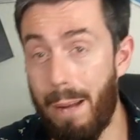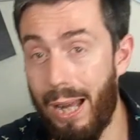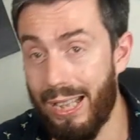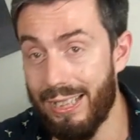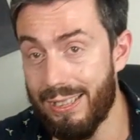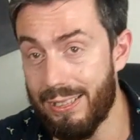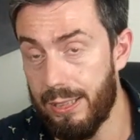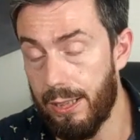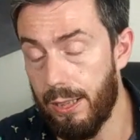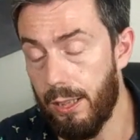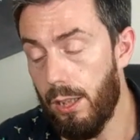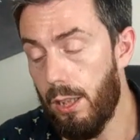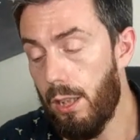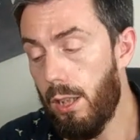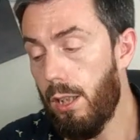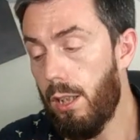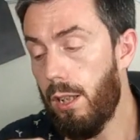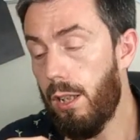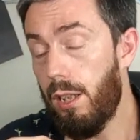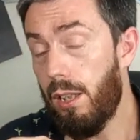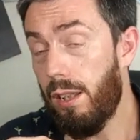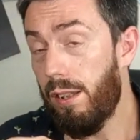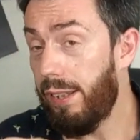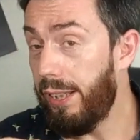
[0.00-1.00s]
But
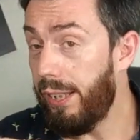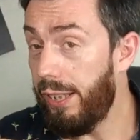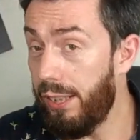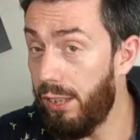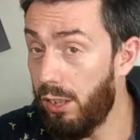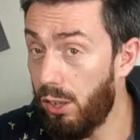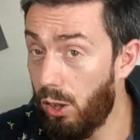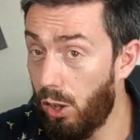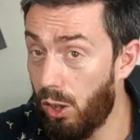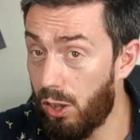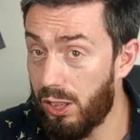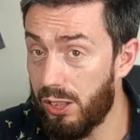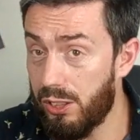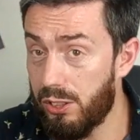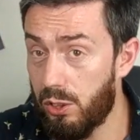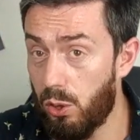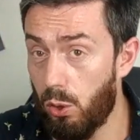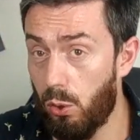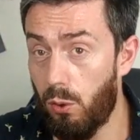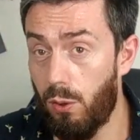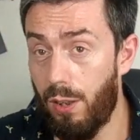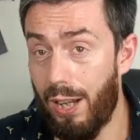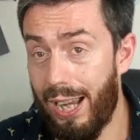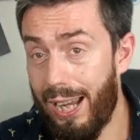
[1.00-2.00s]
the
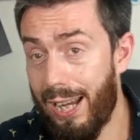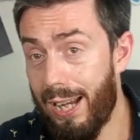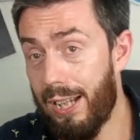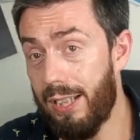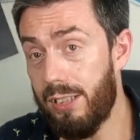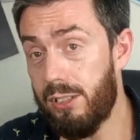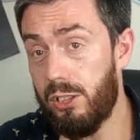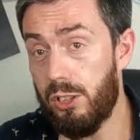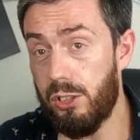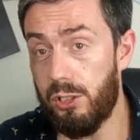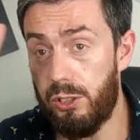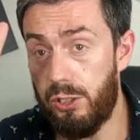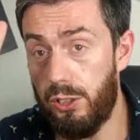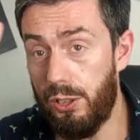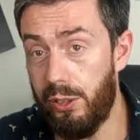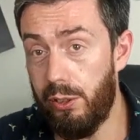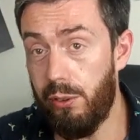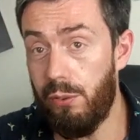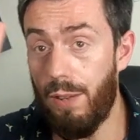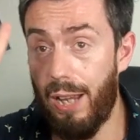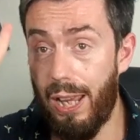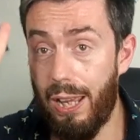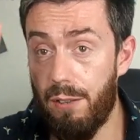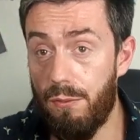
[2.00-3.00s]
Lockerstor has
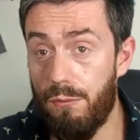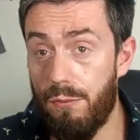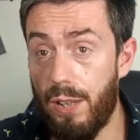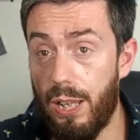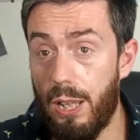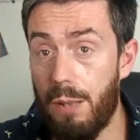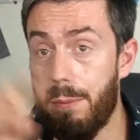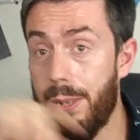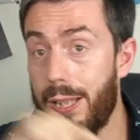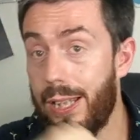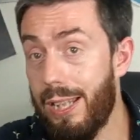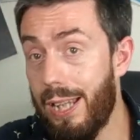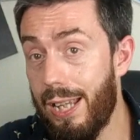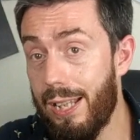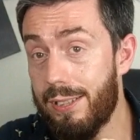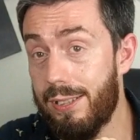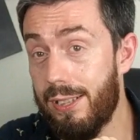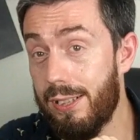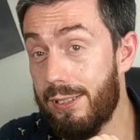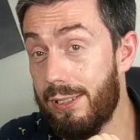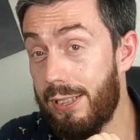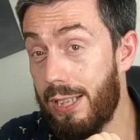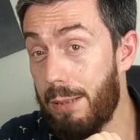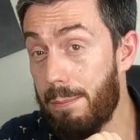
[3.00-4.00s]
two NVMe
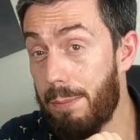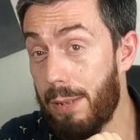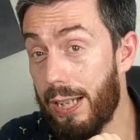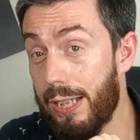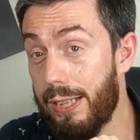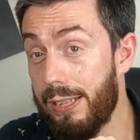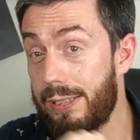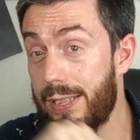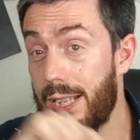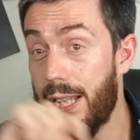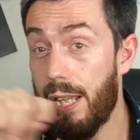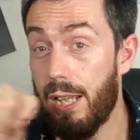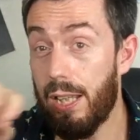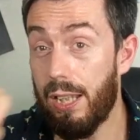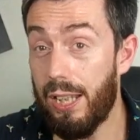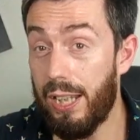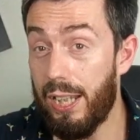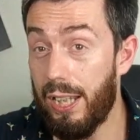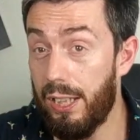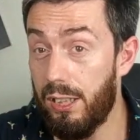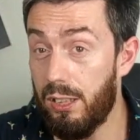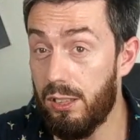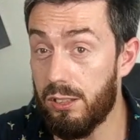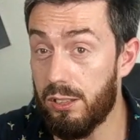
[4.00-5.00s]
SSD bays
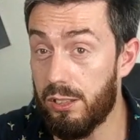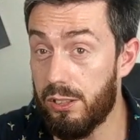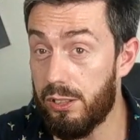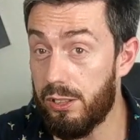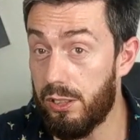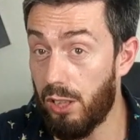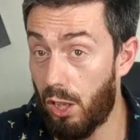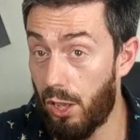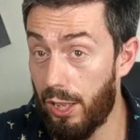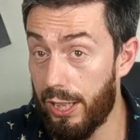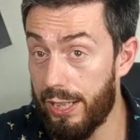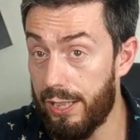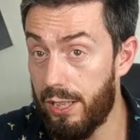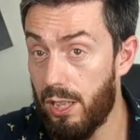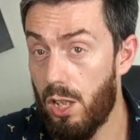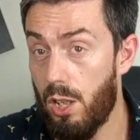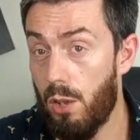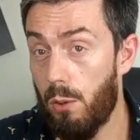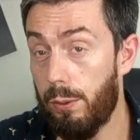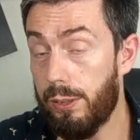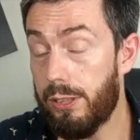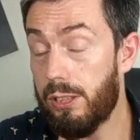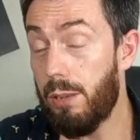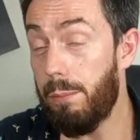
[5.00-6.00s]
inside,
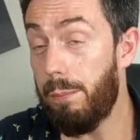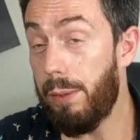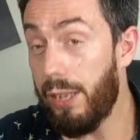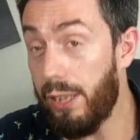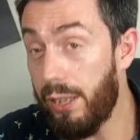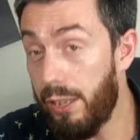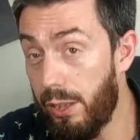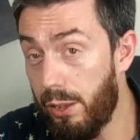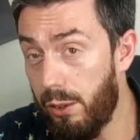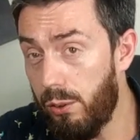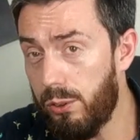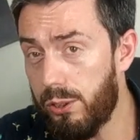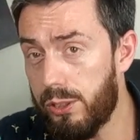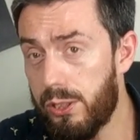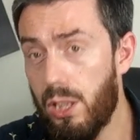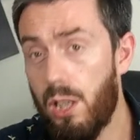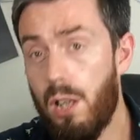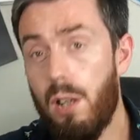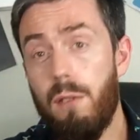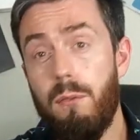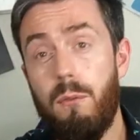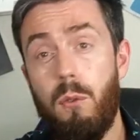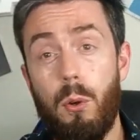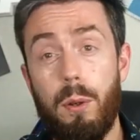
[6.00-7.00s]
which can be used
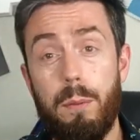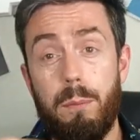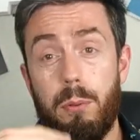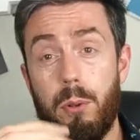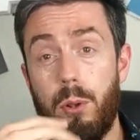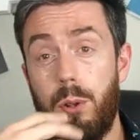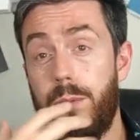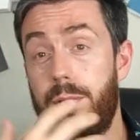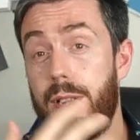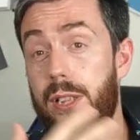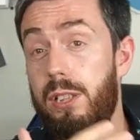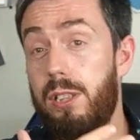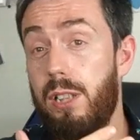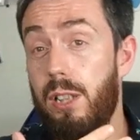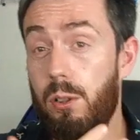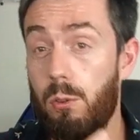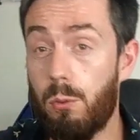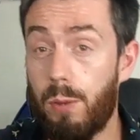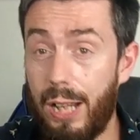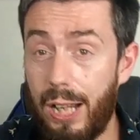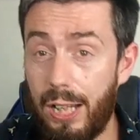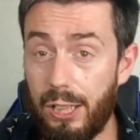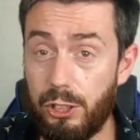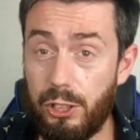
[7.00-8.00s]
for improved
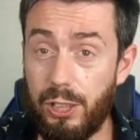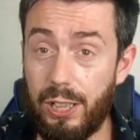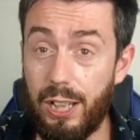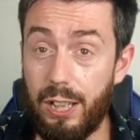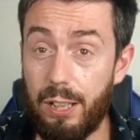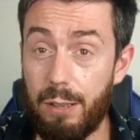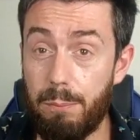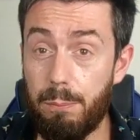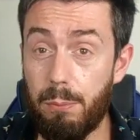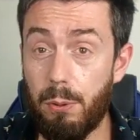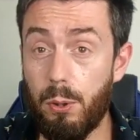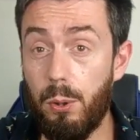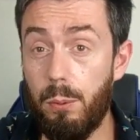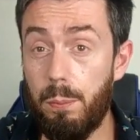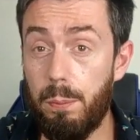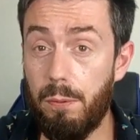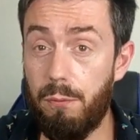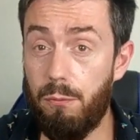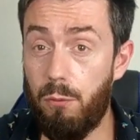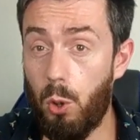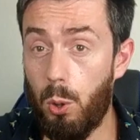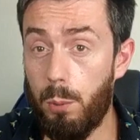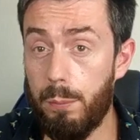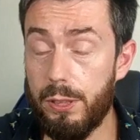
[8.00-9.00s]
internal caching and improved
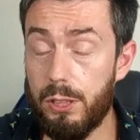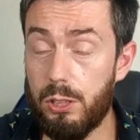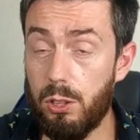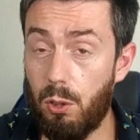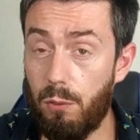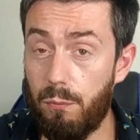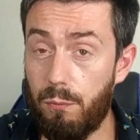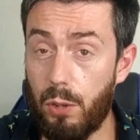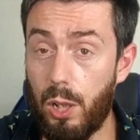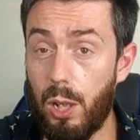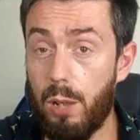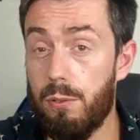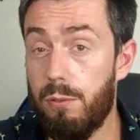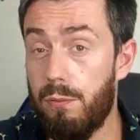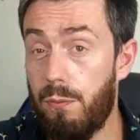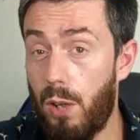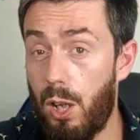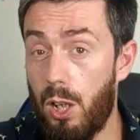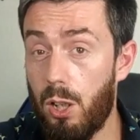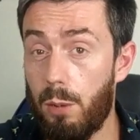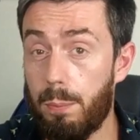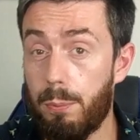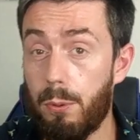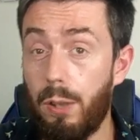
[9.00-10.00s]
performance of those
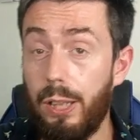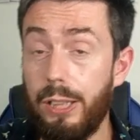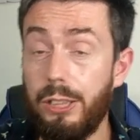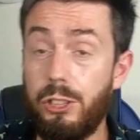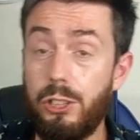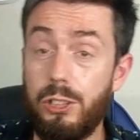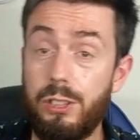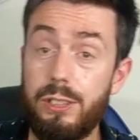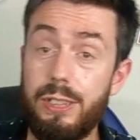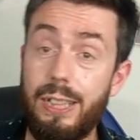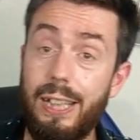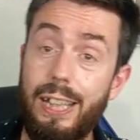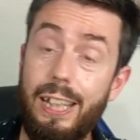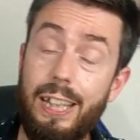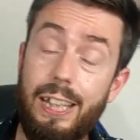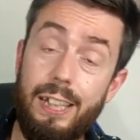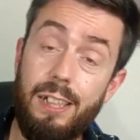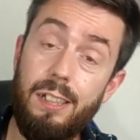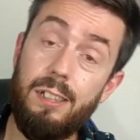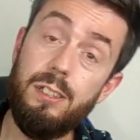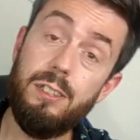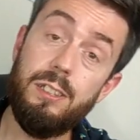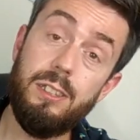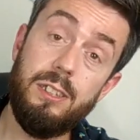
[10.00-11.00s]
file operations
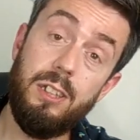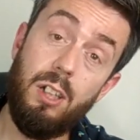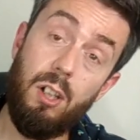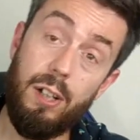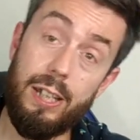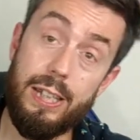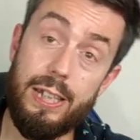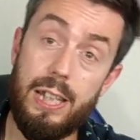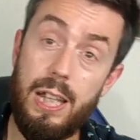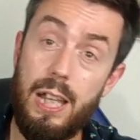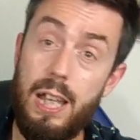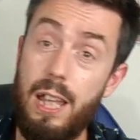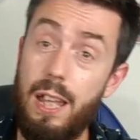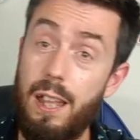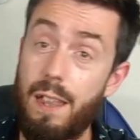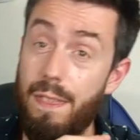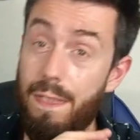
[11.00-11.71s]
inside.